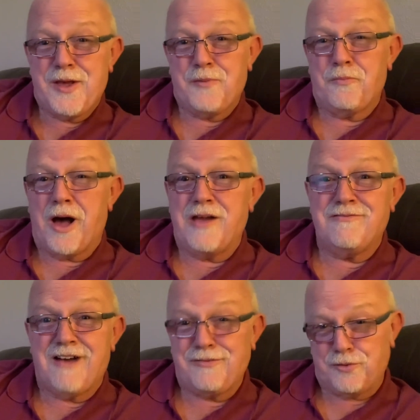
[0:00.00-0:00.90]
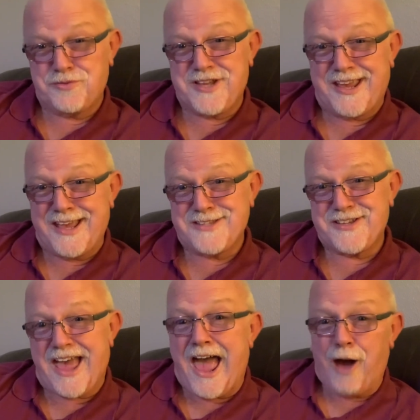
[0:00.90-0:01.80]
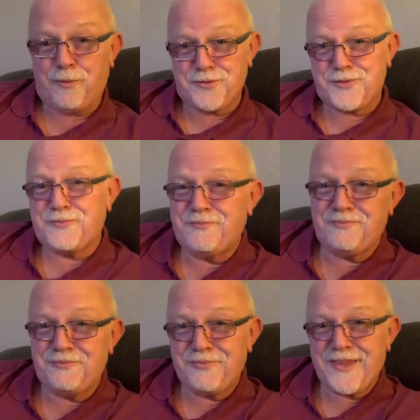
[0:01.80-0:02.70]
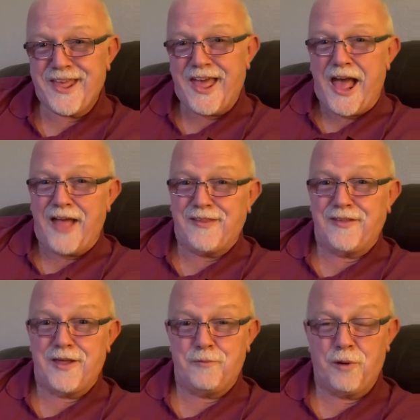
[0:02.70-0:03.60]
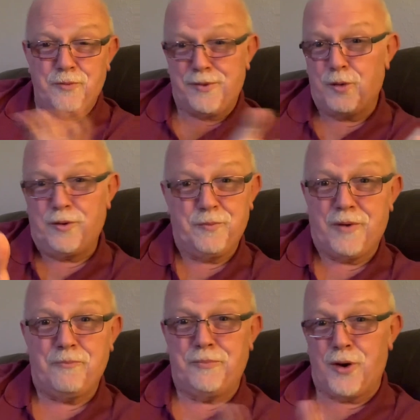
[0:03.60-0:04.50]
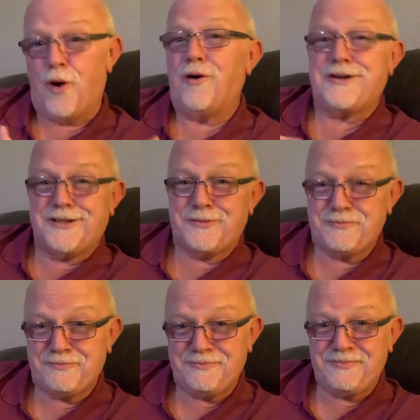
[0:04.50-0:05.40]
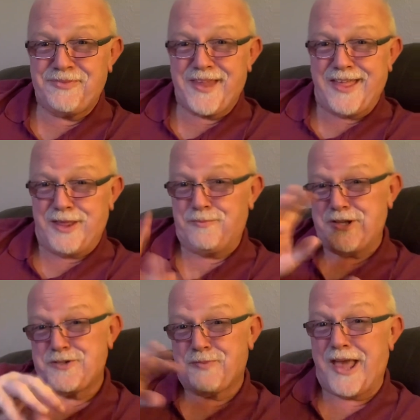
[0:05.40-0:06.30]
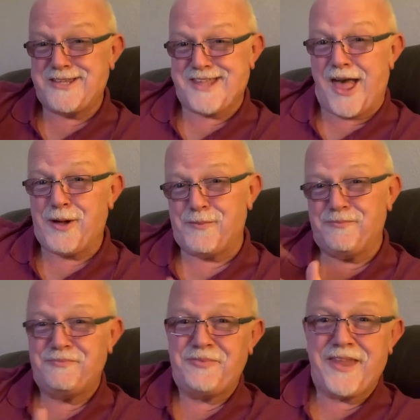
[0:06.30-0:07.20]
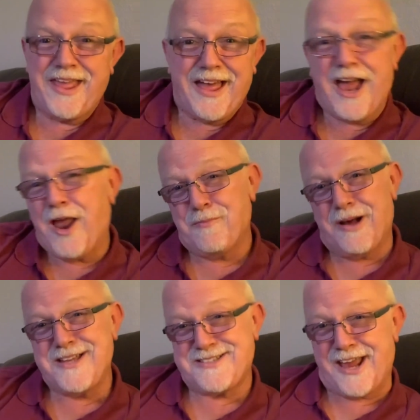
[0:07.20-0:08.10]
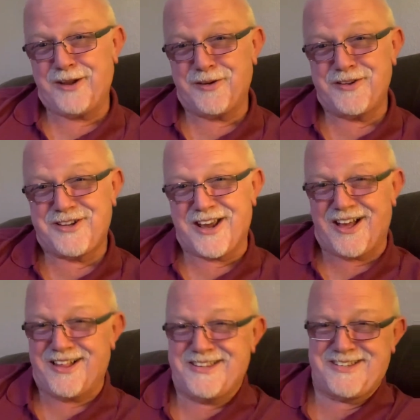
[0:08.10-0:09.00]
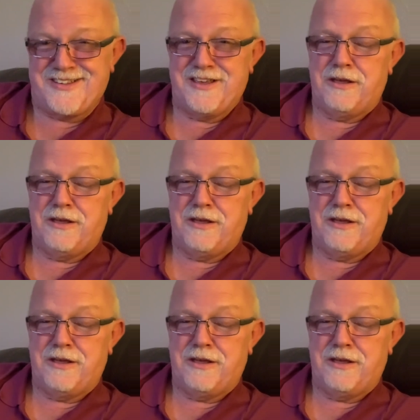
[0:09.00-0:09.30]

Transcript: raffle tickets out and that they won't be all in one block and they'll be spaced out. And I might stand a good chance,